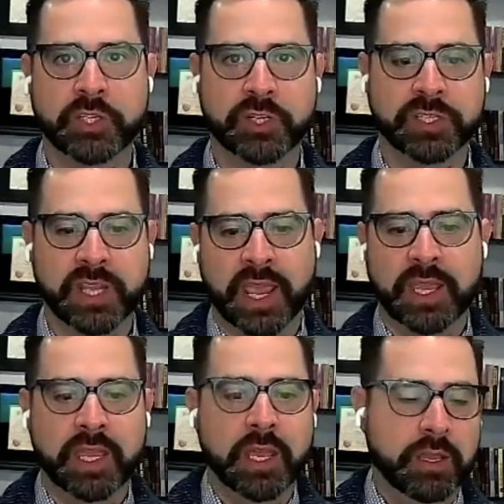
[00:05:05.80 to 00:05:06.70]

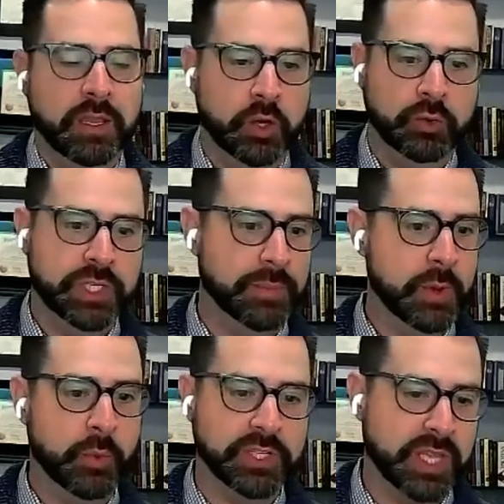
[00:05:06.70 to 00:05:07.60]
conversation to say, hey,
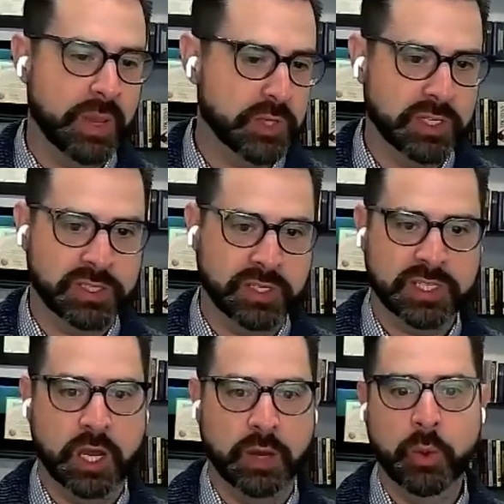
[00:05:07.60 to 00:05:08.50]
tell me where
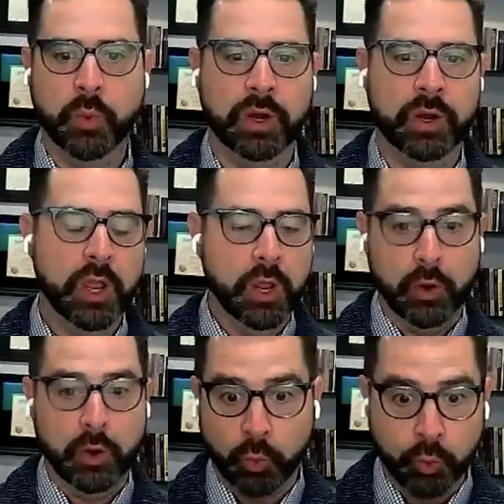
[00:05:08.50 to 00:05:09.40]
deception is. Tell me
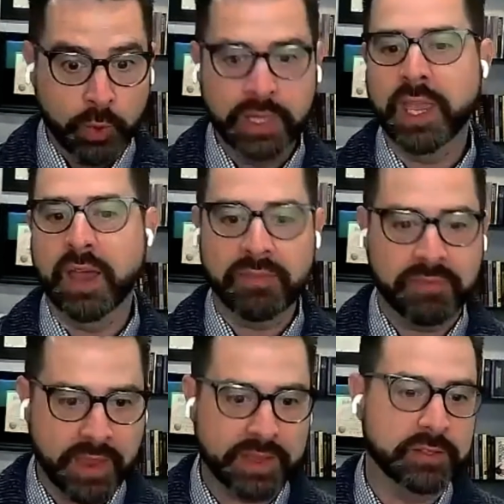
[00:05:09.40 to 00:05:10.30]
where
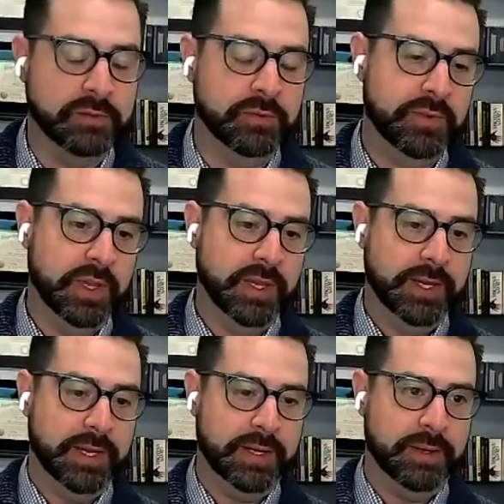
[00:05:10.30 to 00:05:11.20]
really
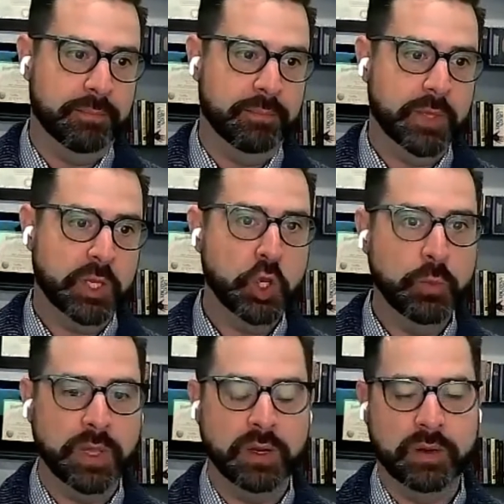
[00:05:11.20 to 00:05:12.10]
effective
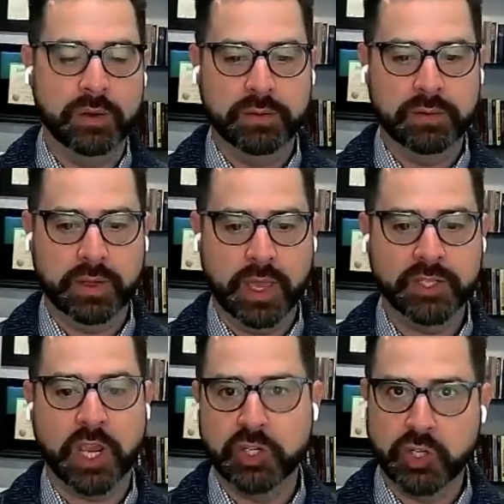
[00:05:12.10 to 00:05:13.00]
human
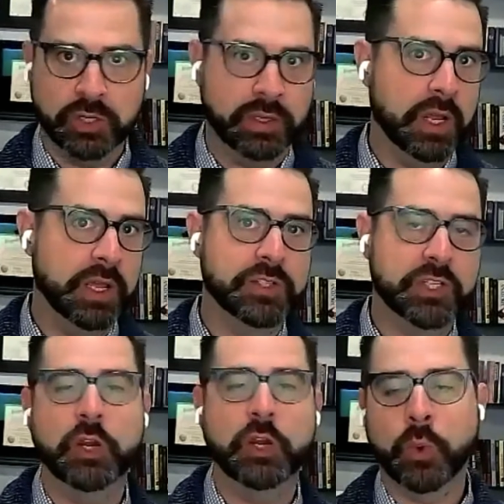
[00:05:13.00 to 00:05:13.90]
education
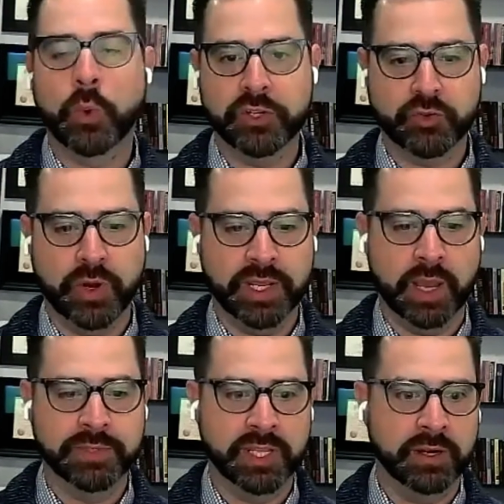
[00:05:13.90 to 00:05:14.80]
and security
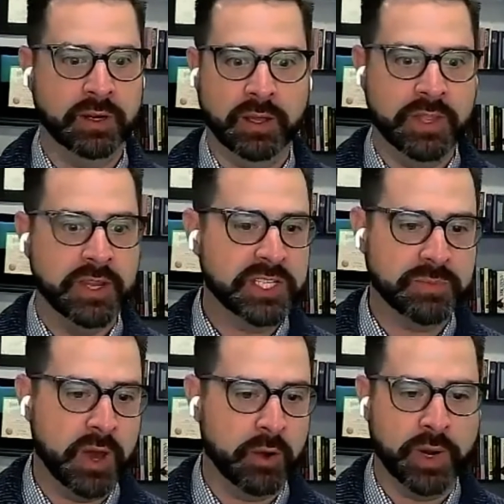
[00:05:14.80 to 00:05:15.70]
awareness training comes in
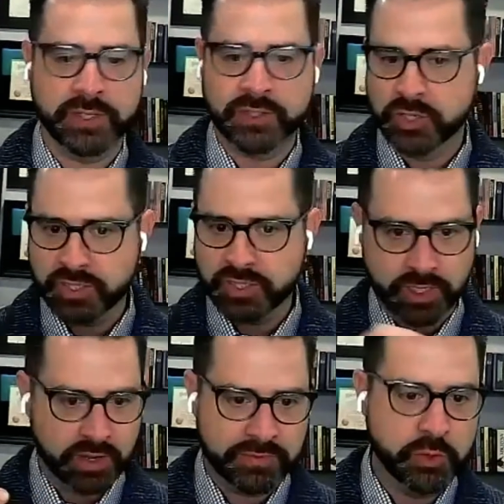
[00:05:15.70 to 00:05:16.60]
on the NIST model, right?
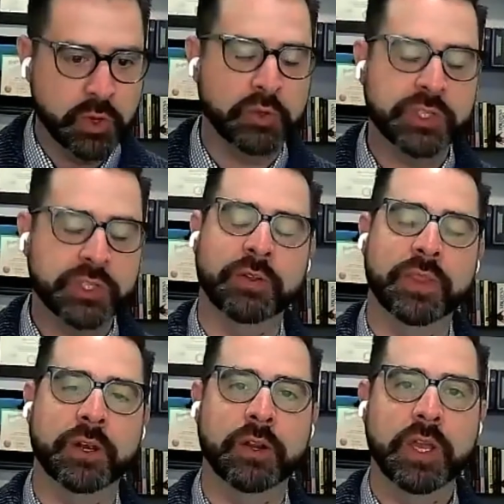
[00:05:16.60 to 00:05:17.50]
It's just a few
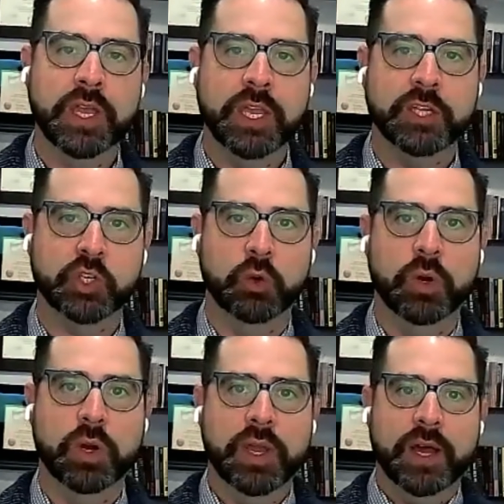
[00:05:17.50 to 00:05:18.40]
notes here and there.
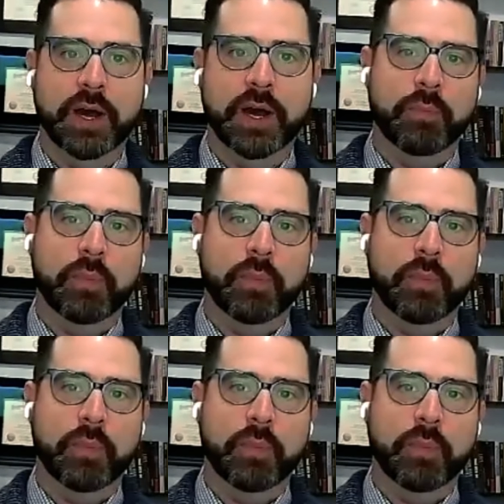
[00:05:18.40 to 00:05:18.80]
And so